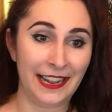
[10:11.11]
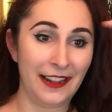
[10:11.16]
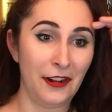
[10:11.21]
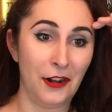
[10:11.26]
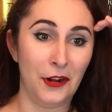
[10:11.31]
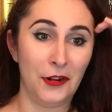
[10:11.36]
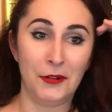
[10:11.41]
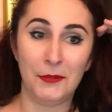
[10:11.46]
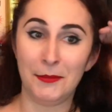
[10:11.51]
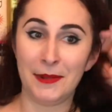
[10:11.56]

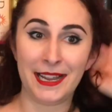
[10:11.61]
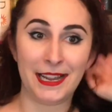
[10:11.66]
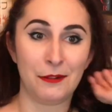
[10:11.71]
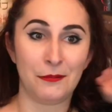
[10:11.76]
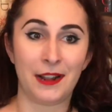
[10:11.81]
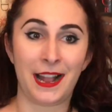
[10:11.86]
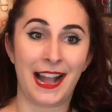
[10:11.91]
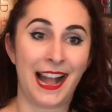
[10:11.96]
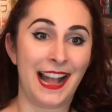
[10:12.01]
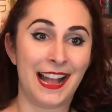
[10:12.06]
Oh my,
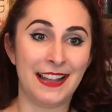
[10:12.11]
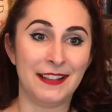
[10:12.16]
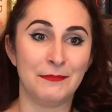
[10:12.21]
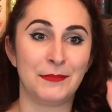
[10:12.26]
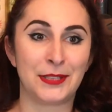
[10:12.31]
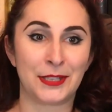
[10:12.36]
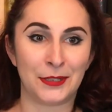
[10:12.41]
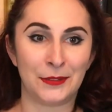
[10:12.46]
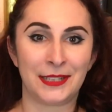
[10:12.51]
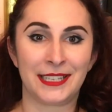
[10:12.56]
I'm
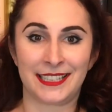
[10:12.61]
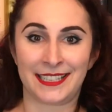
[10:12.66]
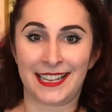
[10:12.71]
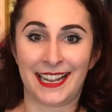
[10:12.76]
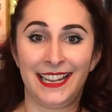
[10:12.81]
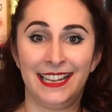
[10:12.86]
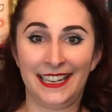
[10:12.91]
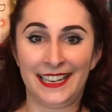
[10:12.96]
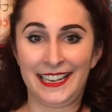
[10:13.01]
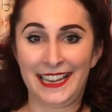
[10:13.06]
so
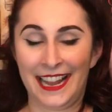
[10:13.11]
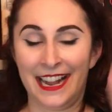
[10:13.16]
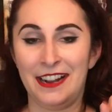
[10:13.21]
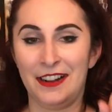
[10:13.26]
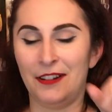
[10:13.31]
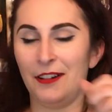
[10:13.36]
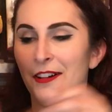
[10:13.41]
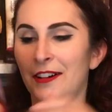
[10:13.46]
excited now.